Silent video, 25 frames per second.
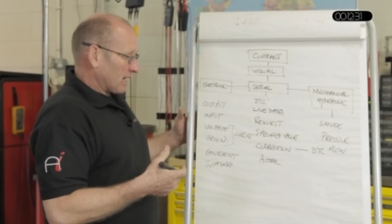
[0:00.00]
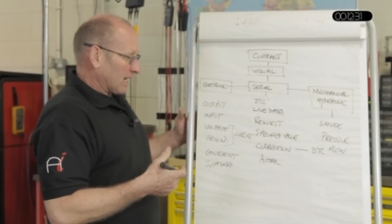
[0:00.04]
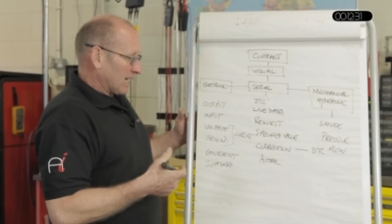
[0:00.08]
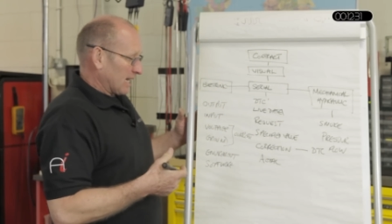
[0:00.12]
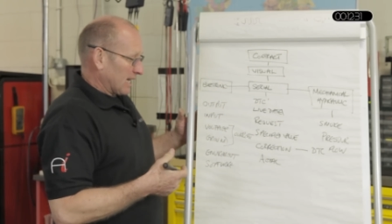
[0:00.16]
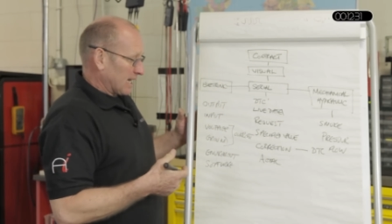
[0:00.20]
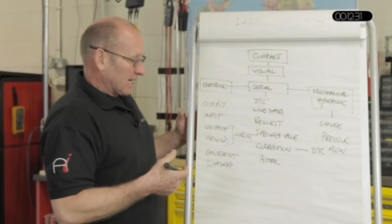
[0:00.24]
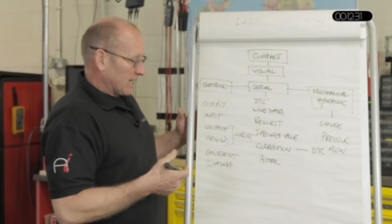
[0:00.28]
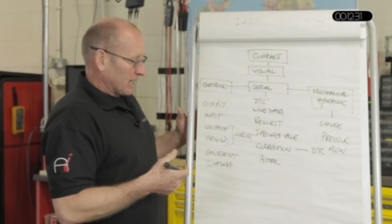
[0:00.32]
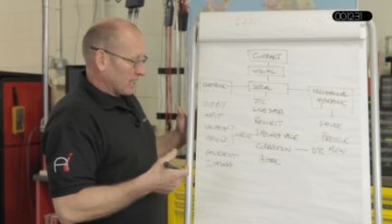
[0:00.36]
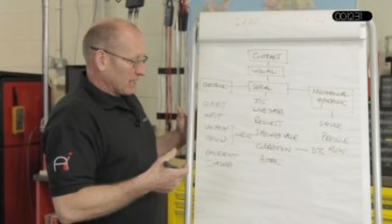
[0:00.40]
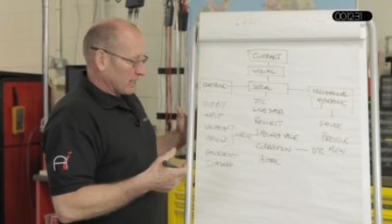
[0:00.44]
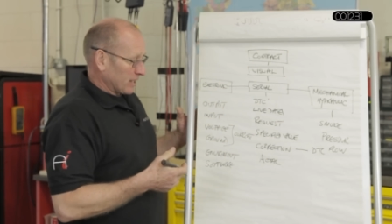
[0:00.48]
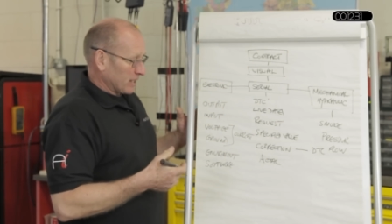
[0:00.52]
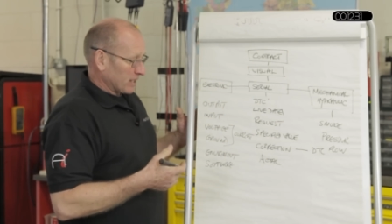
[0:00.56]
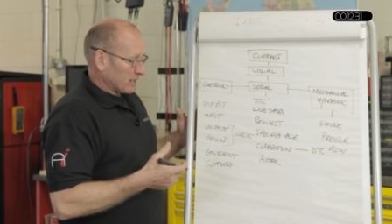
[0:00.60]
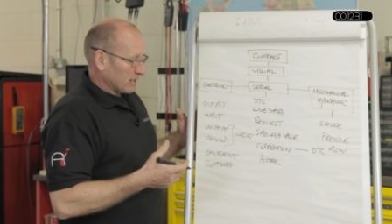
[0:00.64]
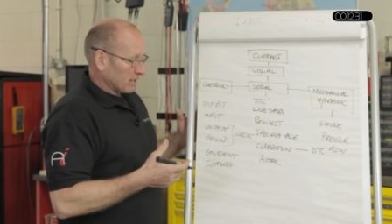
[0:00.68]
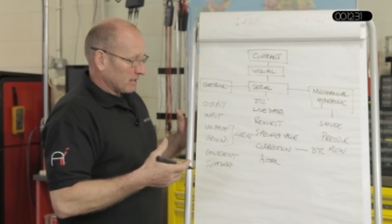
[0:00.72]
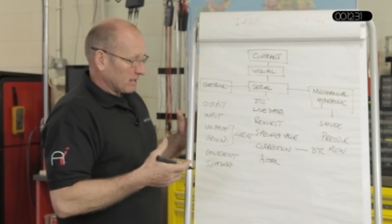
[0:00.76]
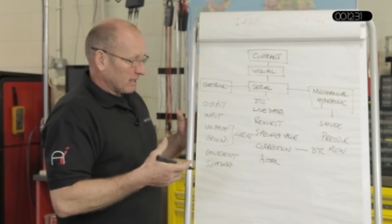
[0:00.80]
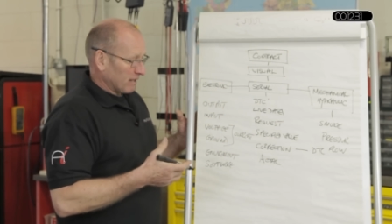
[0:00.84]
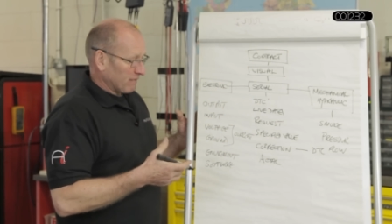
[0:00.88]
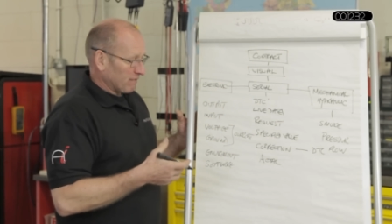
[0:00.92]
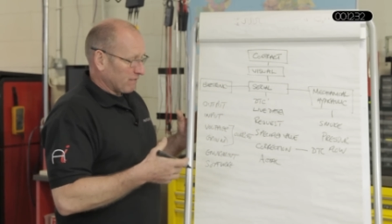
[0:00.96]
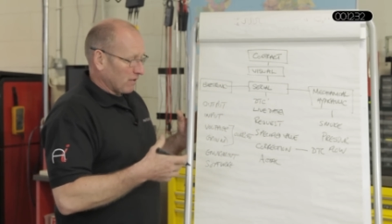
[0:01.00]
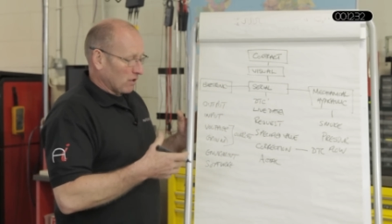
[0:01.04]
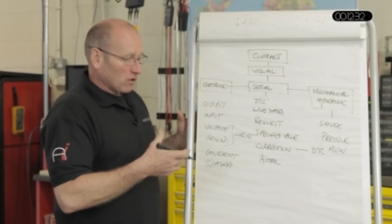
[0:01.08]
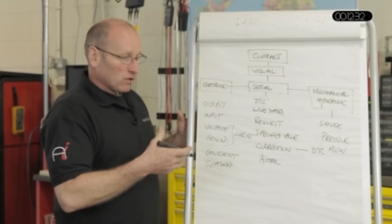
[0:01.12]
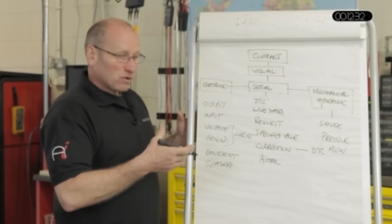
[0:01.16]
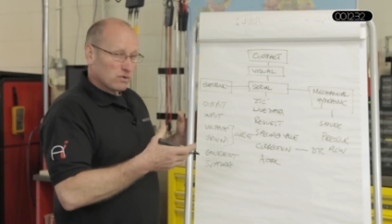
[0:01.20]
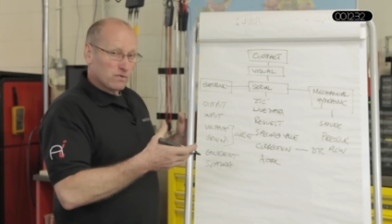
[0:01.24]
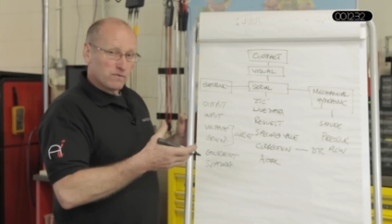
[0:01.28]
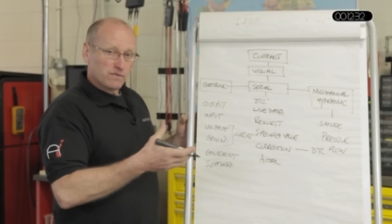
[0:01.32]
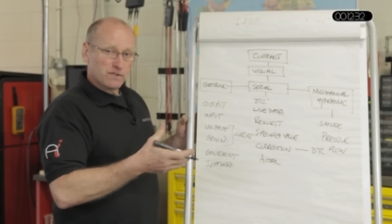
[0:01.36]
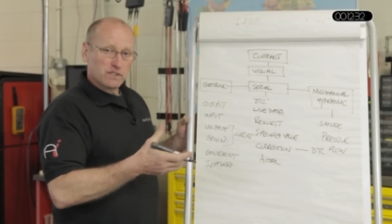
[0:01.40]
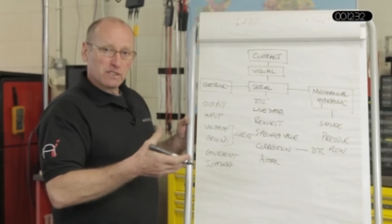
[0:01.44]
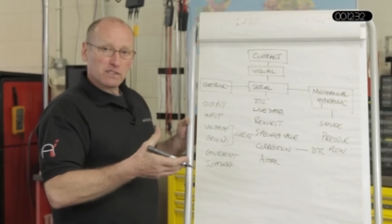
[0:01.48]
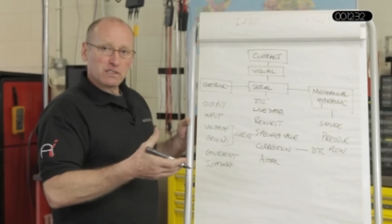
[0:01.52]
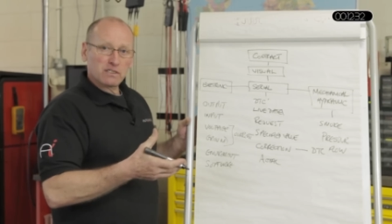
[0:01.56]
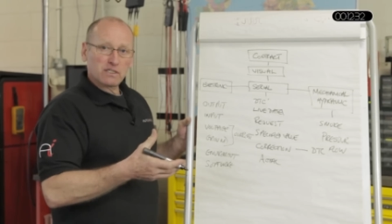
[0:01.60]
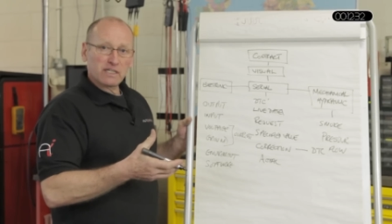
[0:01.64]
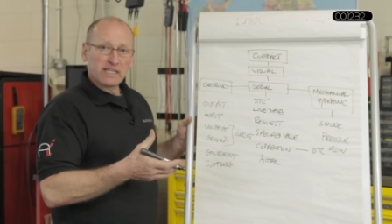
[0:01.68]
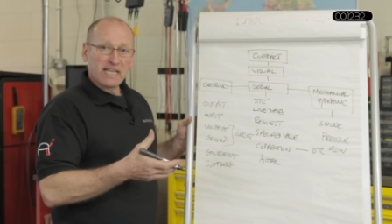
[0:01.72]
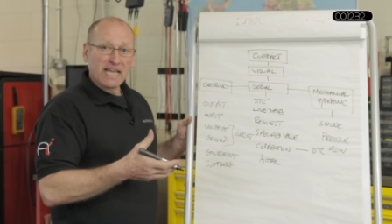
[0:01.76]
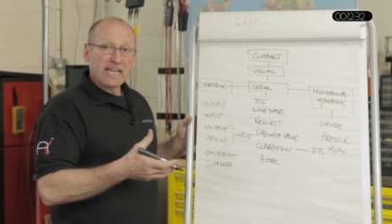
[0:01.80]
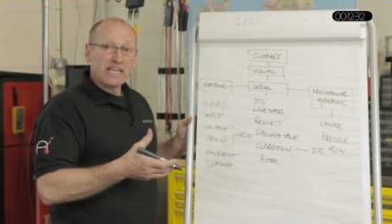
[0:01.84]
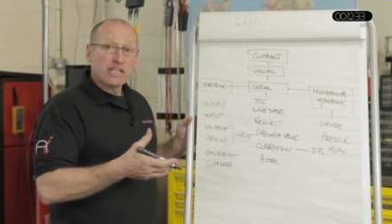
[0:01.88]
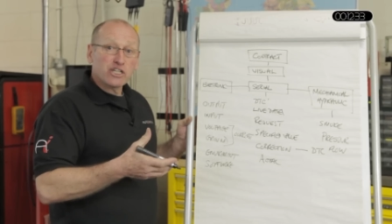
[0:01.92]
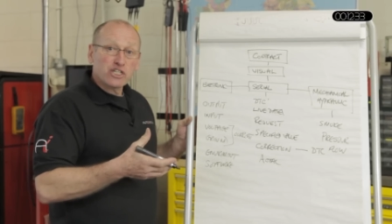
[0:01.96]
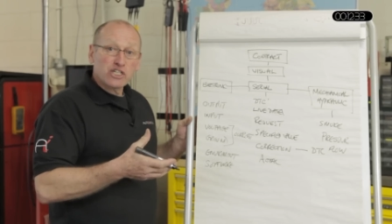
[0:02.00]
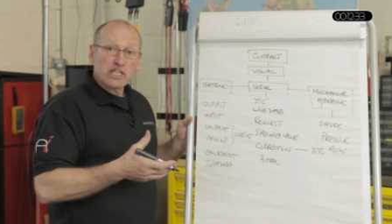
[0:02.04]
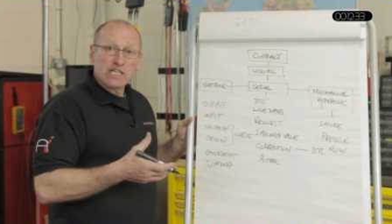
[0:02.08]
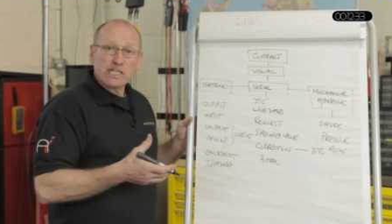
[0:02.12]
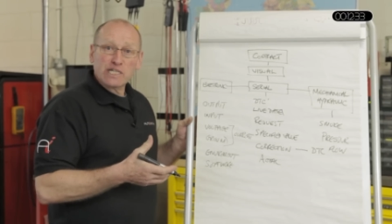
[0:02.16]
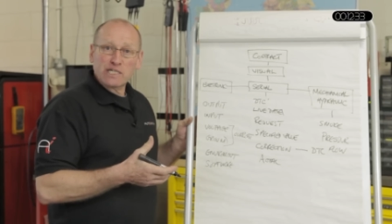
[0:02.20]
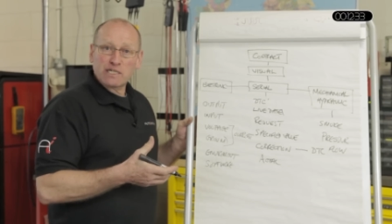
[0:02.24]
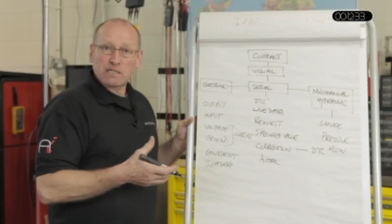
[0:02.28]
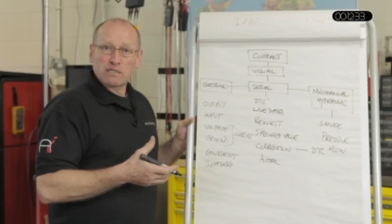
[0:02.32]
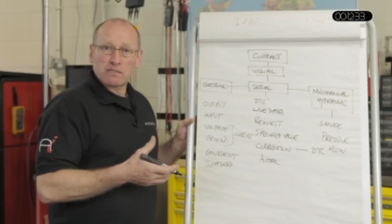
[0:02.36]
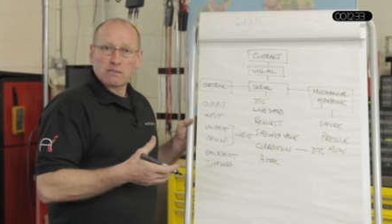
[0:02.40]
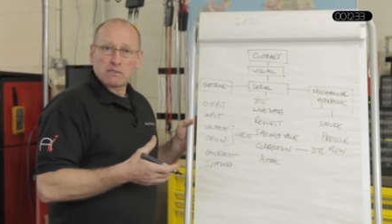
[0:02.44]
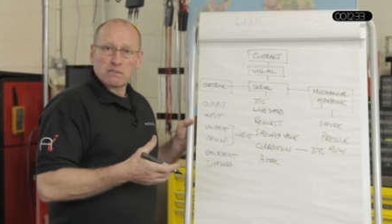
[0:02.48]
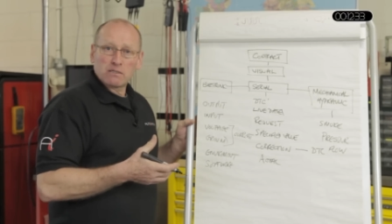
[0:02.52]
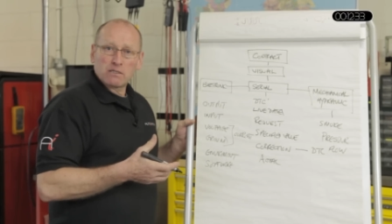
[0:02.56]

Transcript: and evolved gauges